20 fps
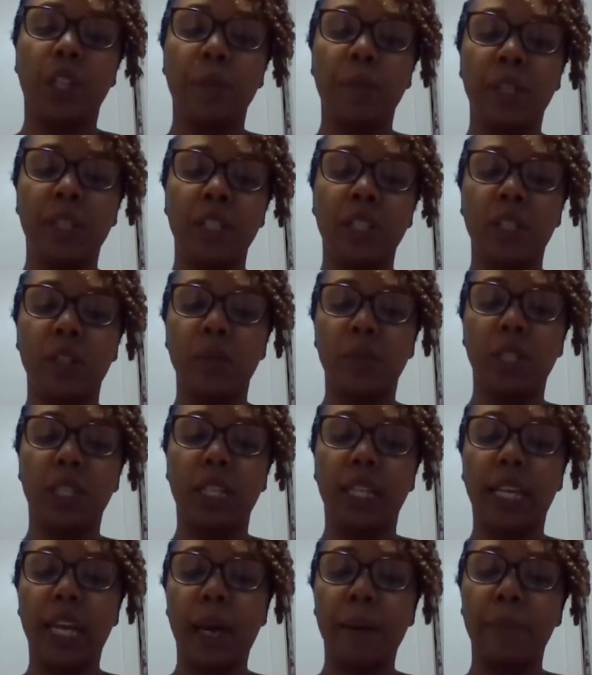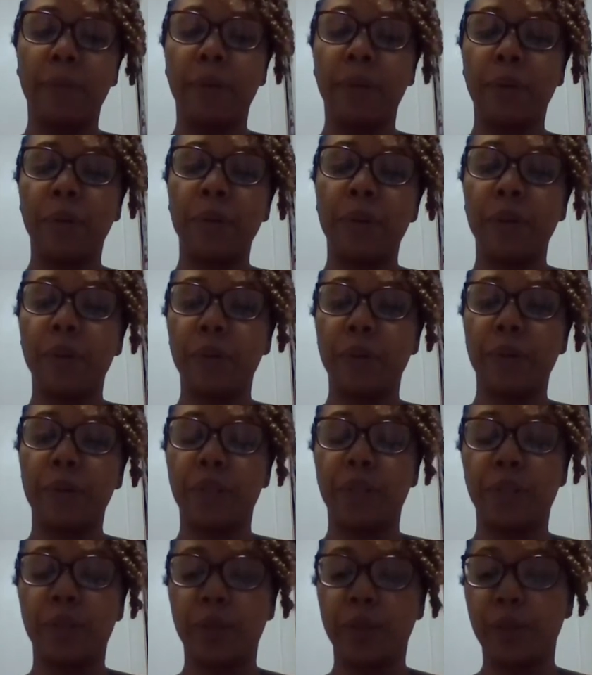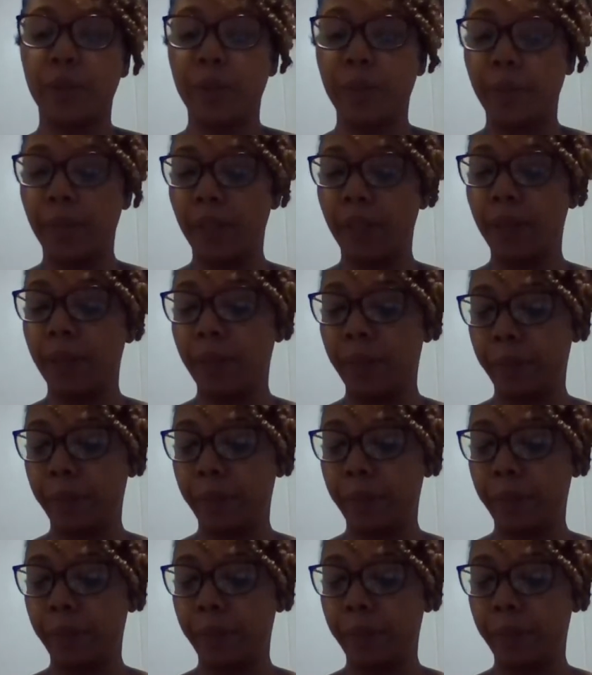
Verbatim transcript: have been dealing with a Capricorn or a Scorpio.